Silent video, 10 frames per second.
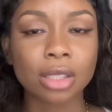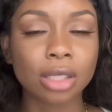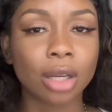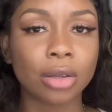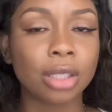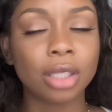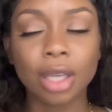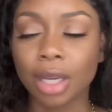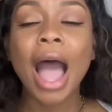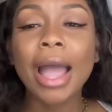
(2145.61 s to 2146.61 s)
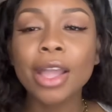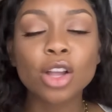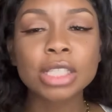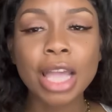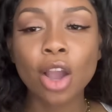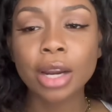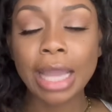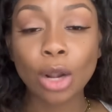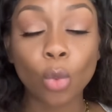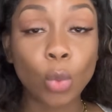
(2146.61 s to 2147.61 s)
So yeah, I ain't gonna say
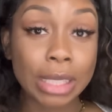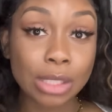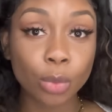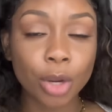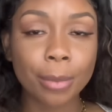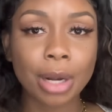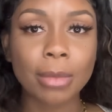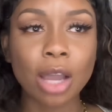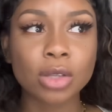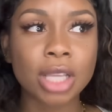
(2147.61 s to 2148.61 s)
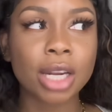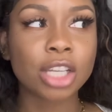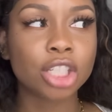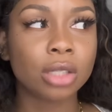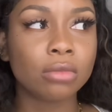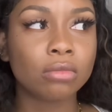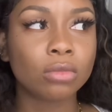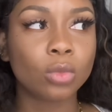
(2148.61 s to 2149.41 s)
Ariana wasn't weird, but I'm not gonna say that she